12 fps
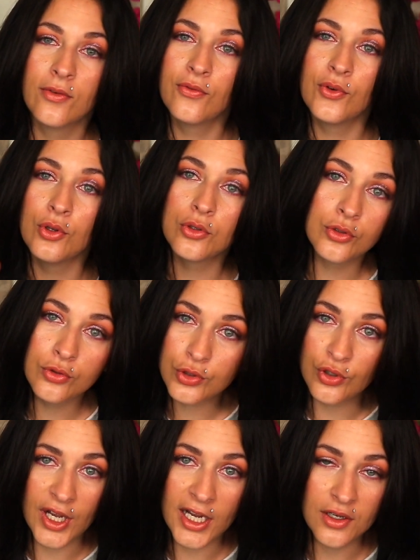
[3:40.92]
full
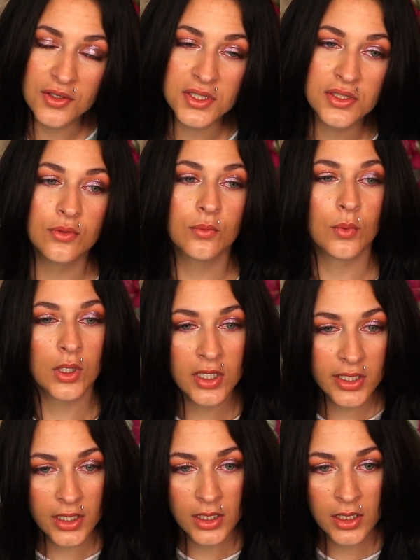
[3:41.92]
neutral house, don't
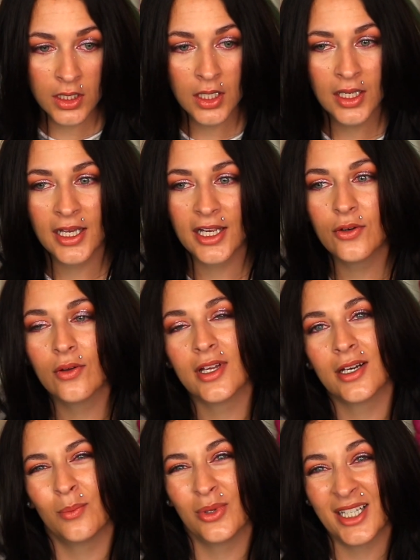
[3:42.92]
worry. I do a
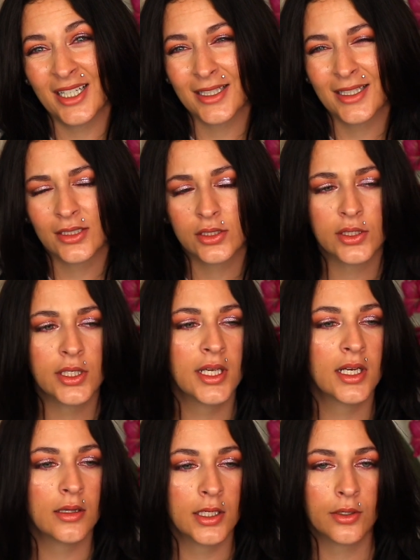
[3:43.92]
lot of black actually
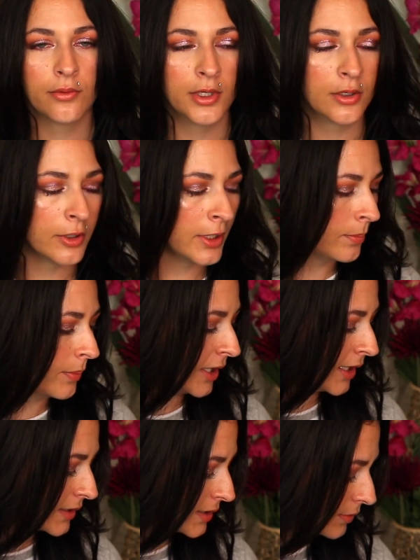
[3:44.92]
and a lot of greenery,
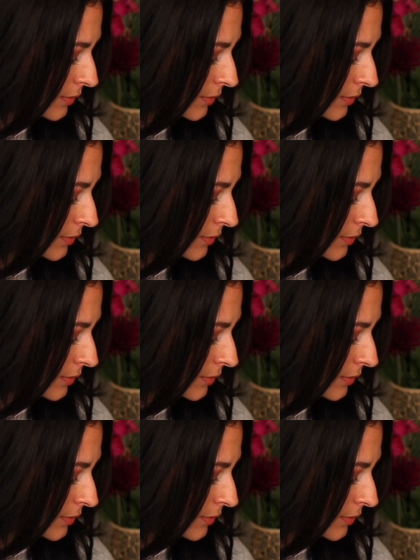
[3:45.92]
but